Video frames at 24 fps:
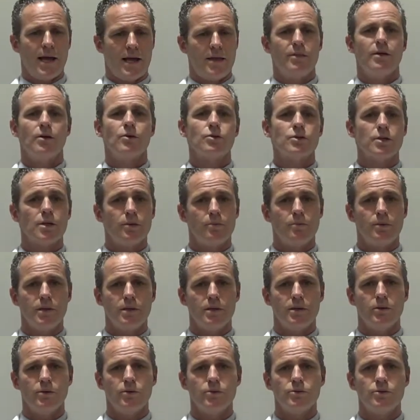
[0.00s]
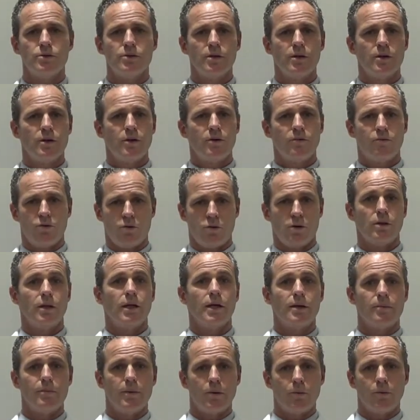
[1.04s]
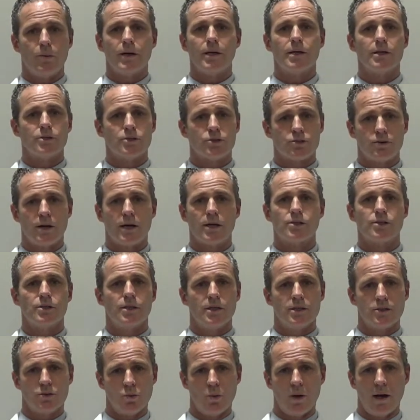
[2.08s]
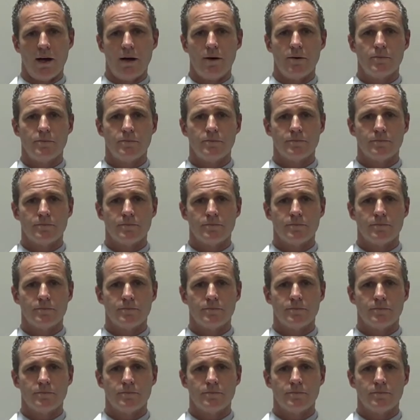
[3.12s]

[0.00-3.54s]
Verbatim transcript: and those can be used for a ligament reconstruction as well.